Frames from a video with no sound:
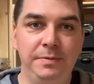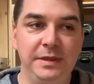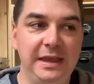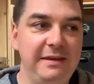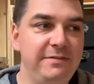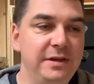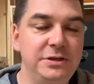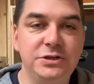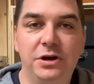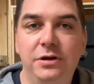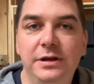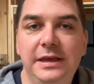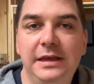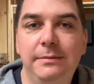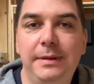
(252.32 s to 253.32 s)
If they're
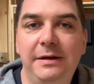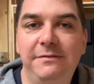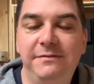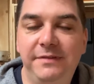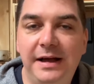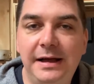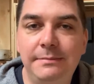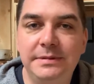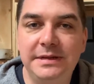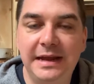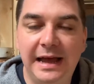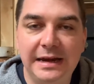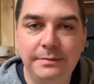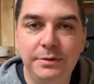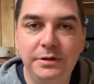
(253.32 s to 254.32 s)
talking about farms and
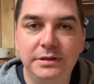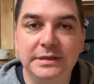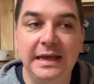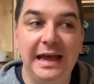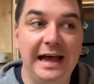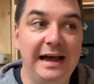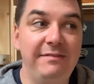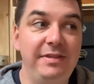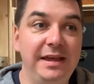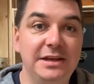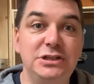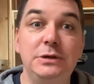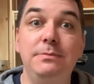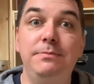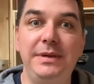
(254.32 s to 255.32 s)
animals, have they
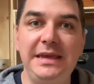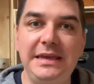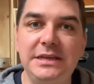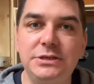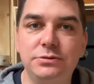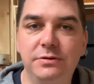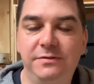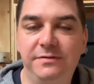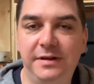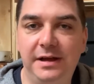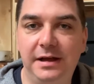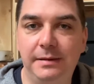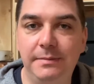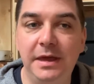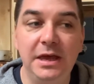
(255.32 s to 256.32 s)
actually been to a
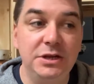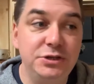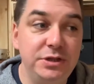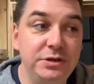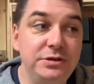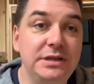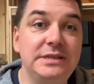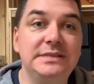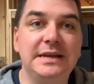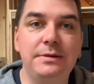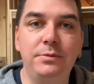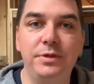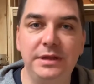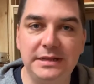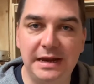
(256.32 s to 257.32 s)
farm? Do they understand
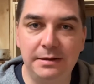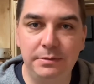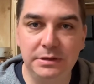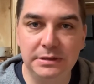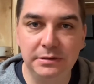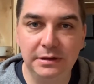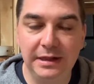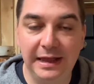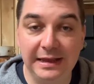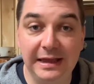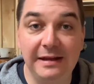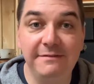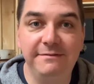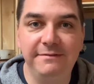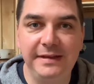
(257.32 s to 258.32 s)
what these animals look like
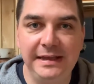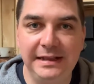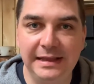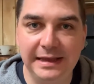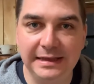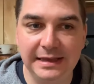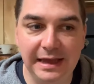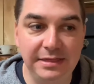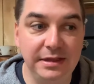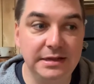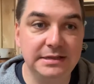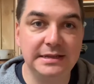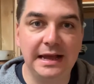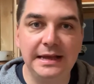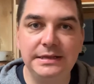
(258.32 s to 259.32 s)
and feel like, and the
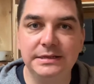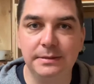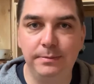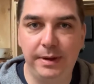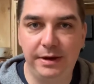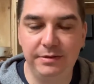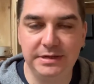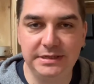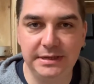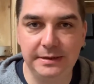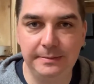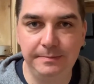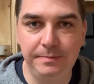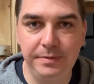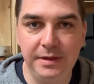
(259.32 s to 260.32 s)
size comparison?
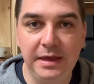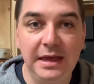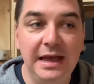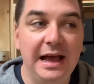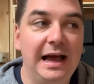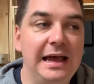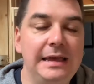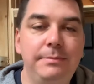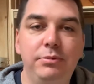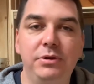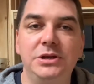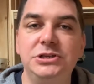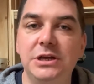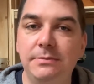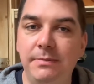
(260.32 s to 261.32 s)
I
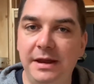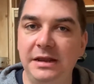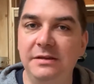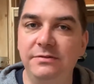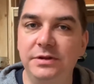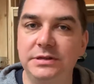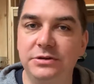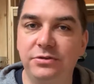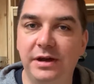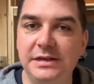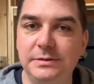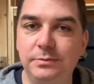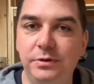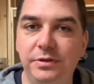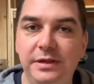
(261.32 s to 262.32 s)
appreciate many of us are trying
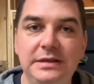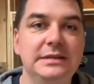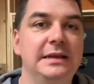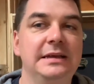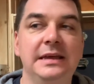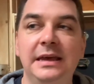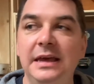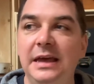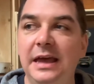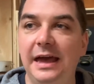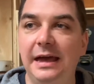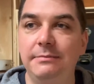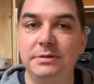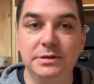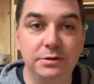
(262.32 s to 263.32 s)
to put things like
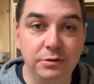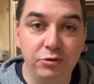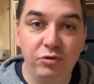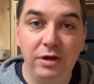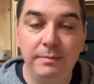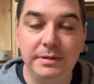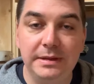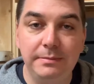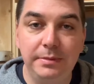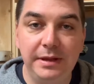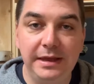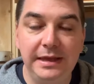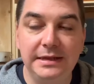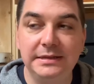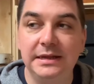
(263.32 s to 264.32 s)
school trips in
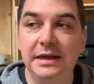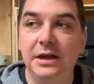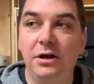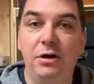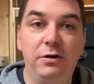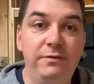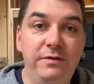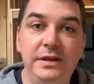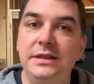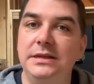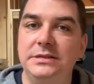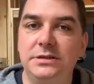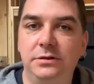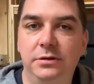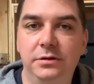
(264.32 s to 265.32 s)
place or visits
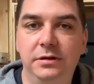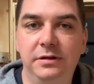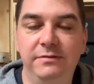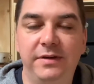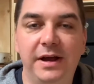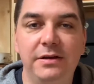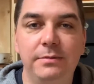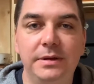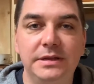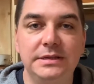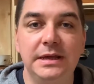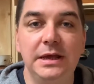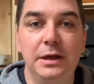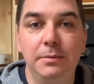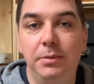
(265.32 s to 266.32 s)
to local environments,
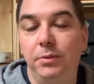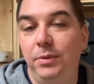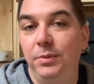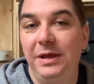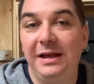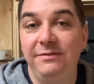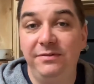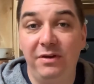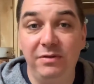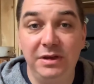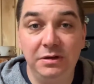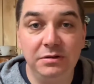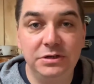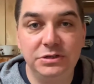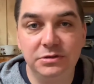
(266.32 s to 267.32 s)
but when we have very
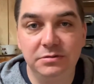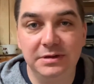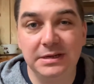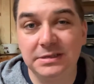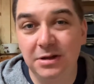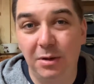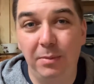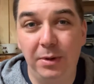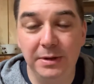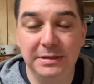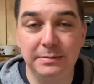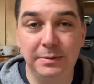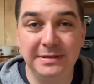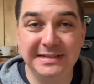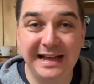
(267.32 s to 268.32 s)
young children, it's not
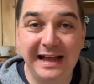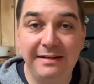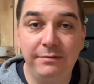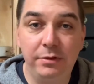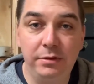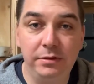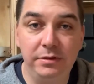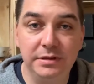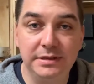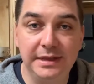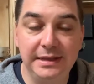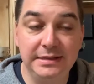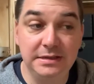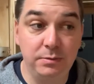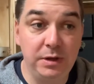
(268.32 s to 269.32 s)
possible to have all those
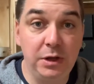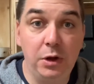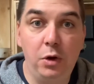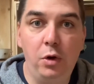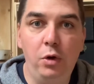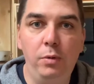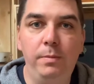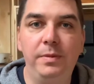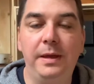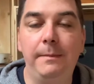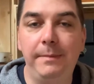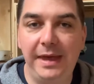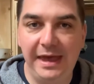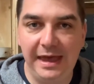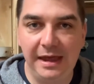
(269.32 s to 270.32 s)
things, and we hope that
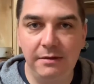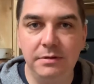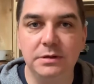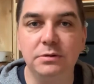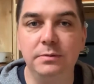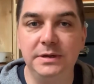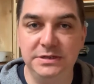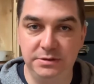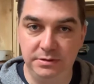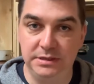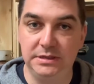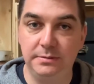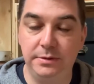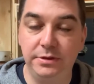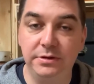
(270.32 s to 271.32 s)
parents will be doing
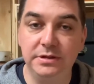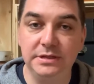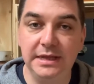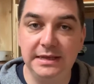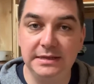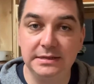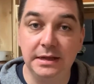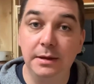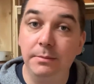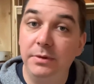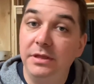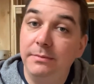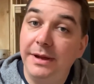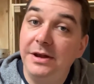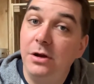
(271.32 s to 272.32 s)
some of those things, but
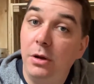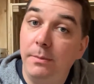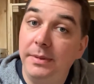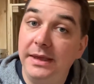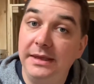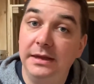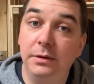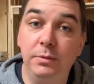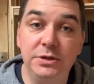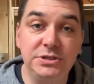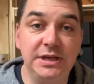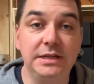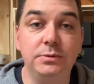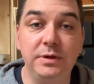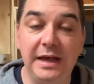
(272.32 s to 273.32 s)
they might not be, in which
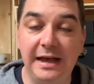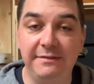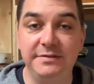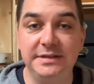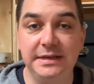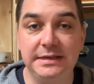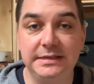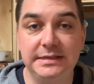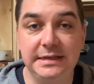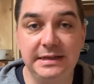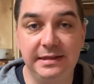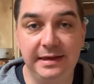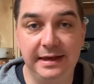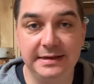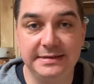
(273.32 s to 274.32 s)
case we have to consider
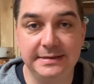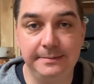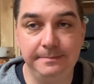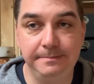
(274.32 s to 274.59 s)
that.